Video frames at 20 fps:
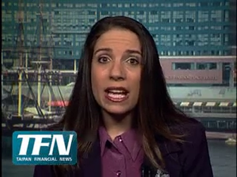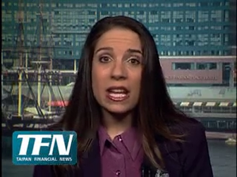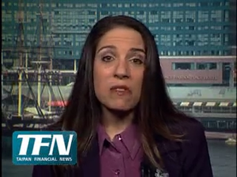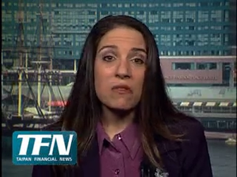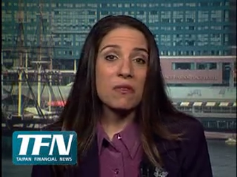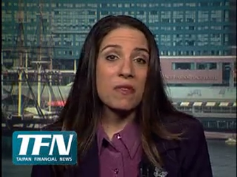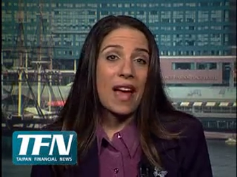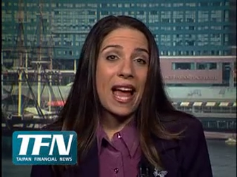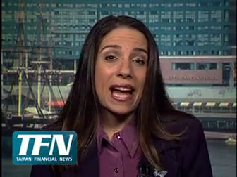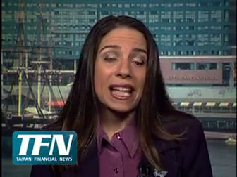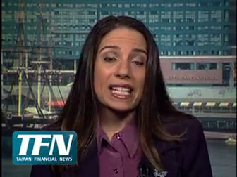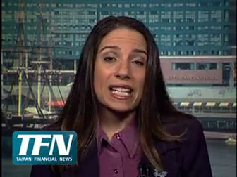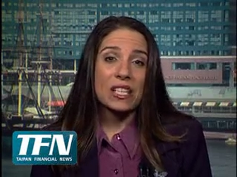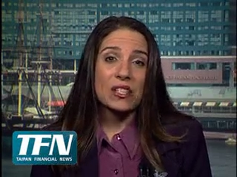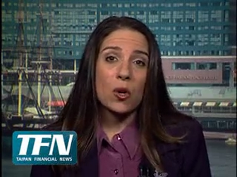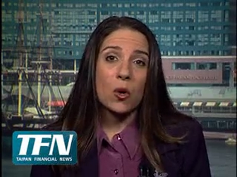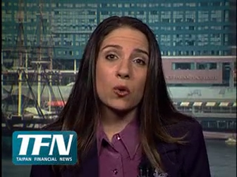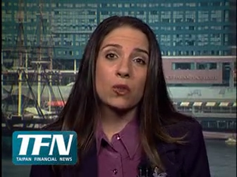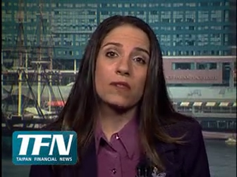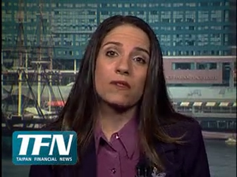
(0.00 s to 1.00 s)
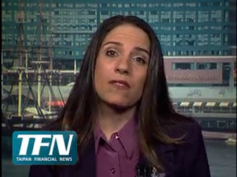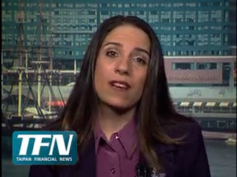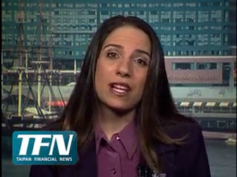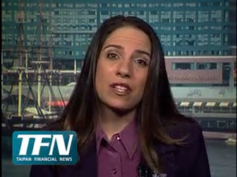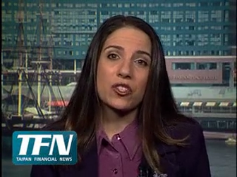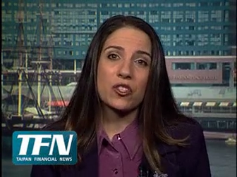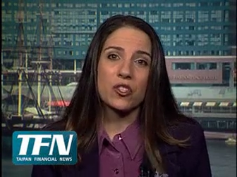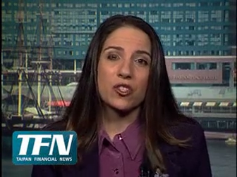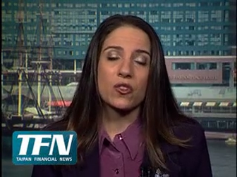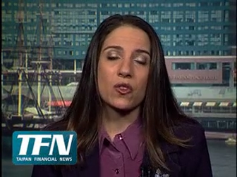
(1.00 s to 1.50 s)
In fact, he told
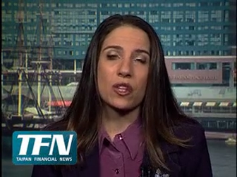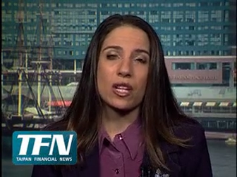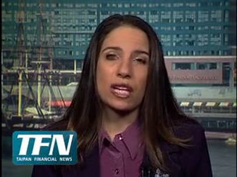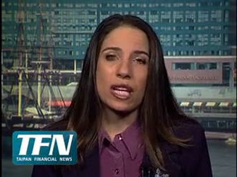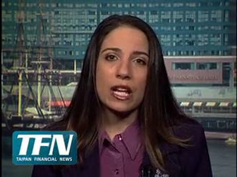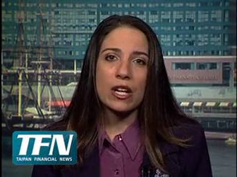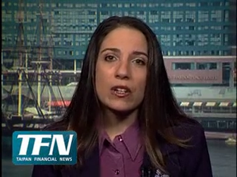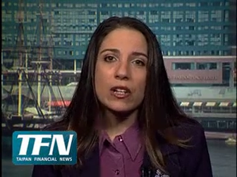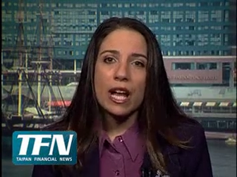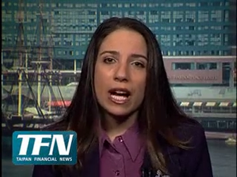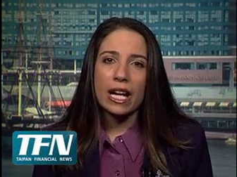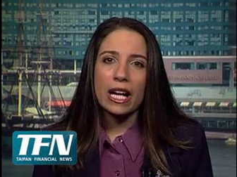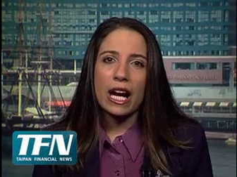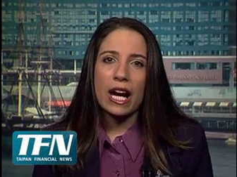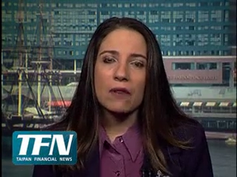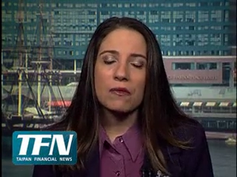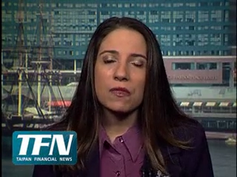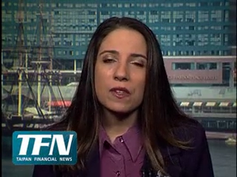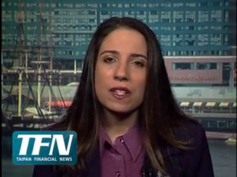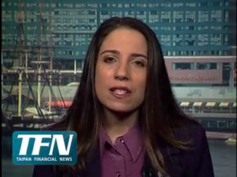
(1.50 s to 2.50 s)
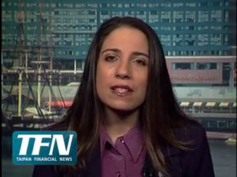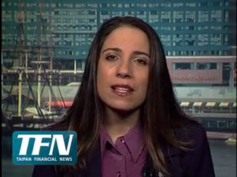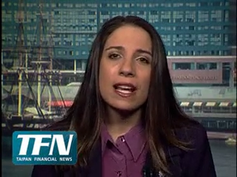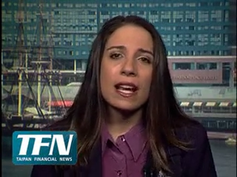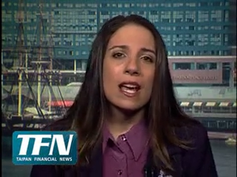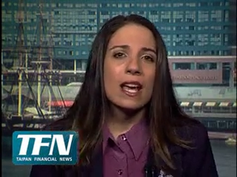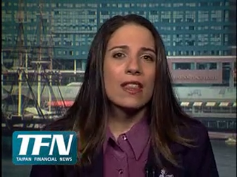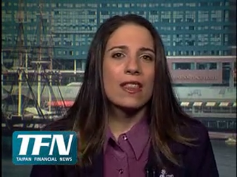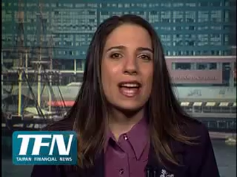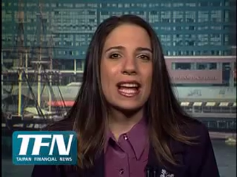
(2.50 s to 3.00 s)
investors on an internet conference
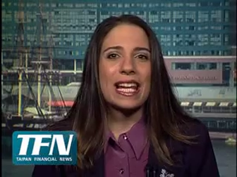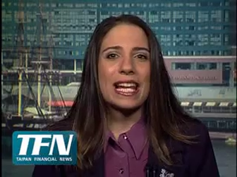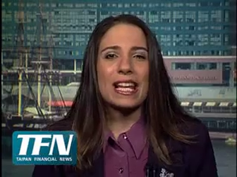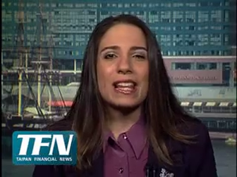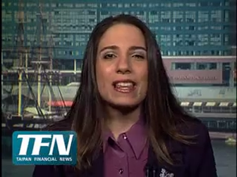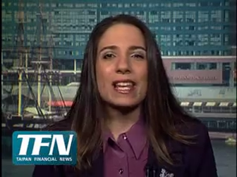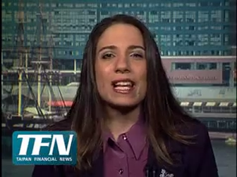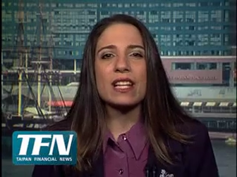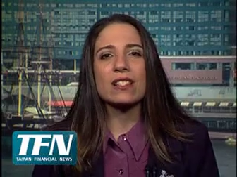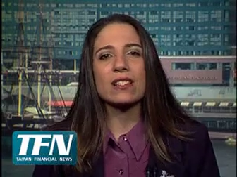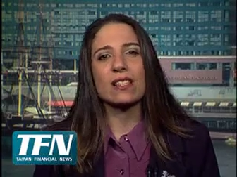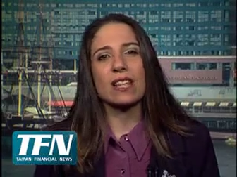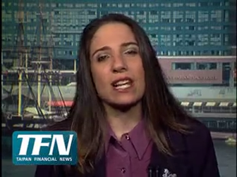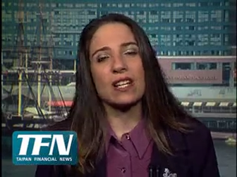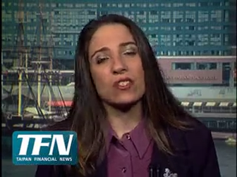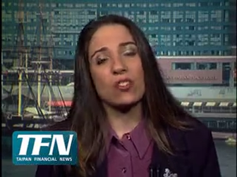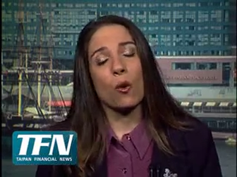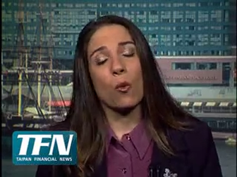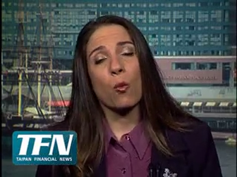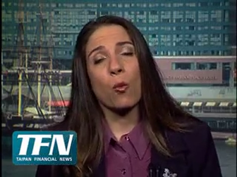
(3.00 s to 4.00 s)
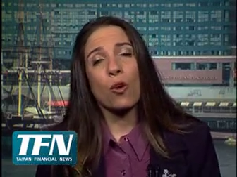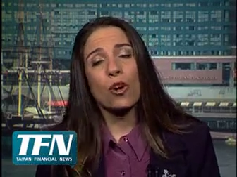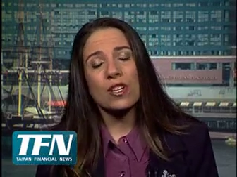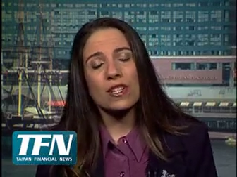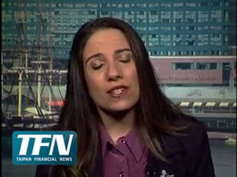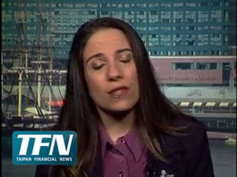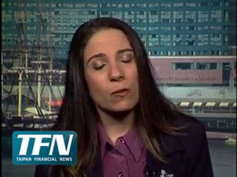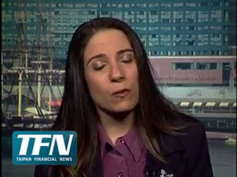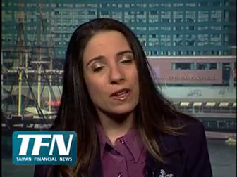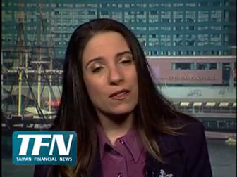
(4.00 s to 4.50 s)
that he thinks things are
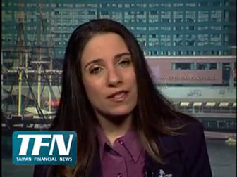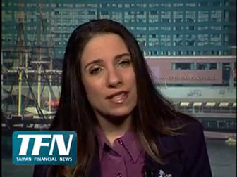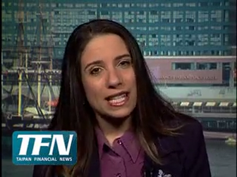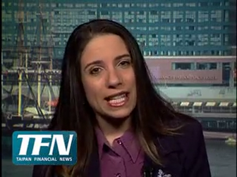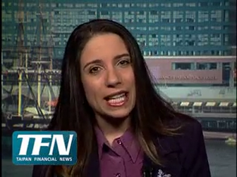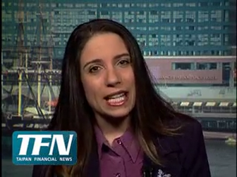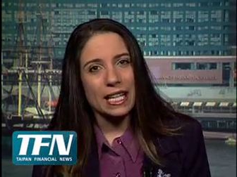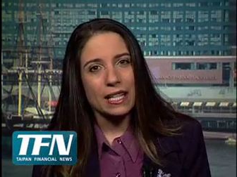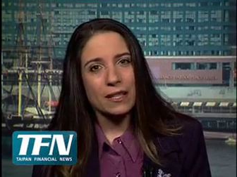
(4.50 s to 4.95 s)
worse than we've seen.